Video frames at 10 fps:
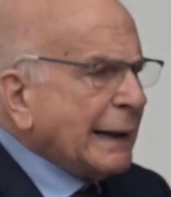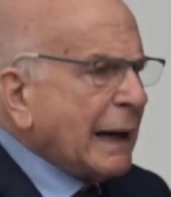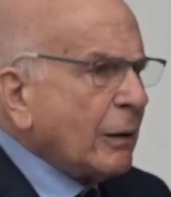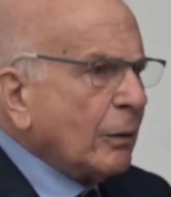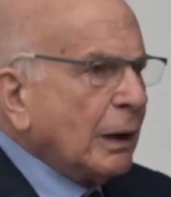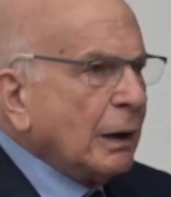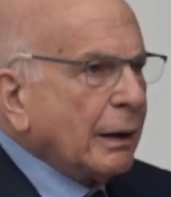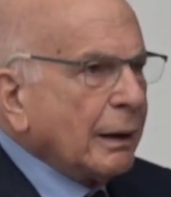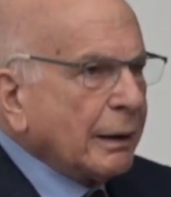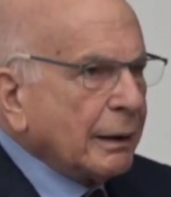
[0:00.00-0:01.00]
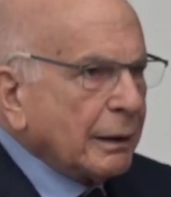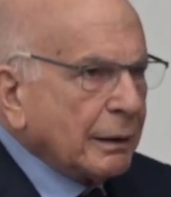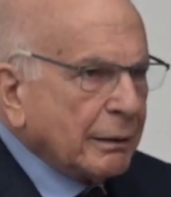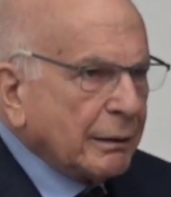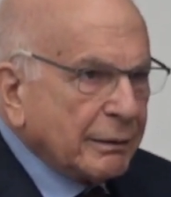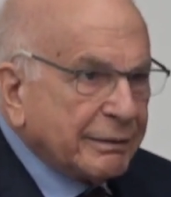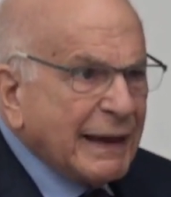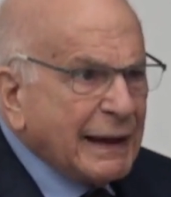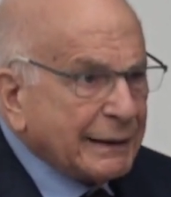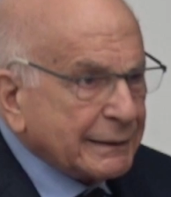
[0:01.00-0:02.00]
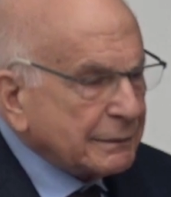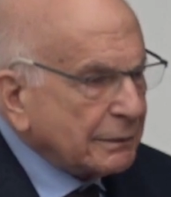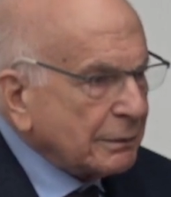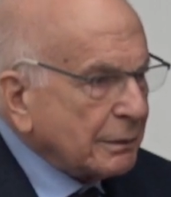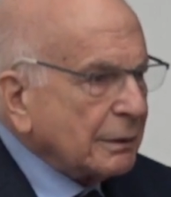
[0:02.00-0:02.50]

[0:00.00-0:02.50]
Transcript: Now, then,